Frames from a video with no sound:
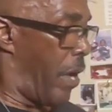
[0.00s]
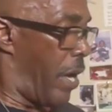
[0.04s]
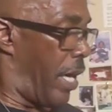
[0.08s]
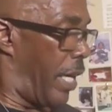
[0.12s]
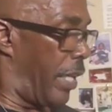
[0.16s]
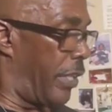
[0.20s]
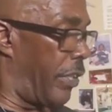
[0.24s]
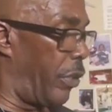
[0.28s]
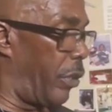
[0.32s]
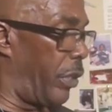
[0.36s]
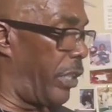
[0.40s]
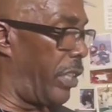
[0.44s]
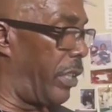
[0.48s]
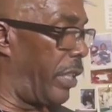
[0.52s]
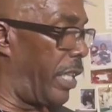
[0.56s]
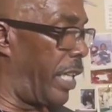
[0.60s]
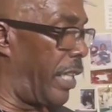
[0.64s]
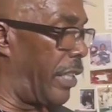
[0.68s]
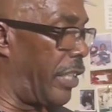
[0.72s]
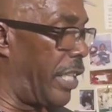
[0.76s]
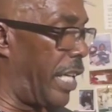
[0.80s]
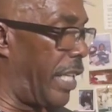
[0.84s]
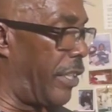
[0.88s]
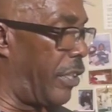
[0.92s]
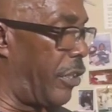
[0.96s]

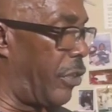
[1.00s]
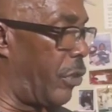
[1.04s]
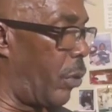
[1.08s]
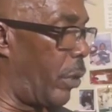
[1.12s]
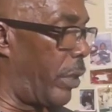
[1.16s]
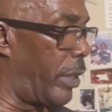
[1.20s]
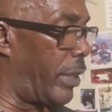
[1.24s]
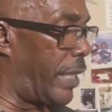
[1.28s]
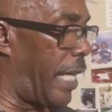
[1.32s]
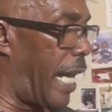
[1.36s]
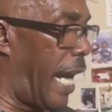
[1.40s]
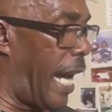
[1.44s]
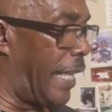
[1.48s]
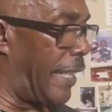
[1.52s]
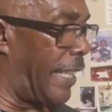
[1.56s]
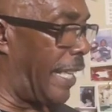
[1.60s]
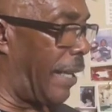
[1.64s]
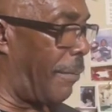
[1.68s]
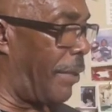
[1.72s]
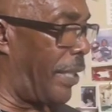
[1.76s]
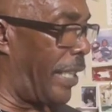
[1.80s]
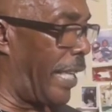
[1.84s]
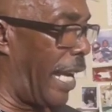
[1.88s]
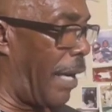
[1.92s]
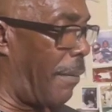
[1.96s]
Another Norse god that
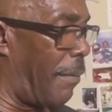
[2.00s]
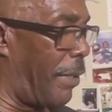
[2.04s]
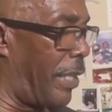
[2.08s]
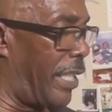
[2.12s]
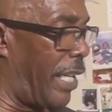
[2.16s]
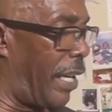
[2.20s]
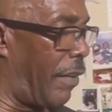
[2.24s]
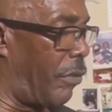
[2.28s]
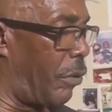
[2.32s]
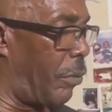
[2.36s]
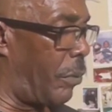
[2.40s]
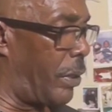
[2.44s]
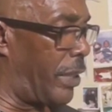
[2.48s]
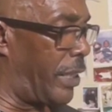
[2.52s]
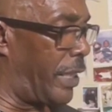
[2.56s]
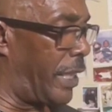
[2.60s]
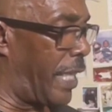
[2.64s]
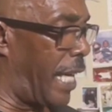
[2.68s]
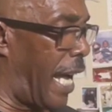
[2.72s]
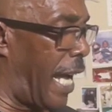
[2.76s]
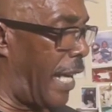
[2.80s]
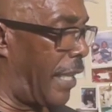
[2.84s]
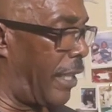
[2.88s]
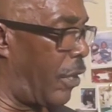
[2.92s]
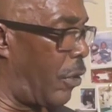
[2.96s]
became a devil was the
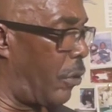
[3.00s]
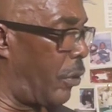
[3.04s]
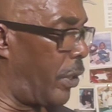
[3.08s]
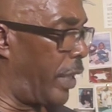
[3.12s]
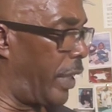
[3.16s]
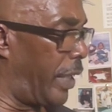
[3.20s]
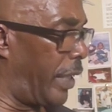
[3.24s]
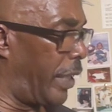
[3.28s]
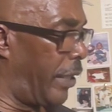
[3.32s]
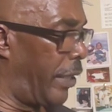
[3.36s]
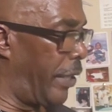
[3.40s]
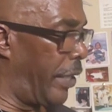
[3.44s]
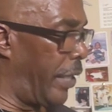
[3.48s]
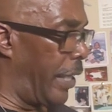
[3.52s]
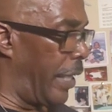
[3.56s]
god Loki,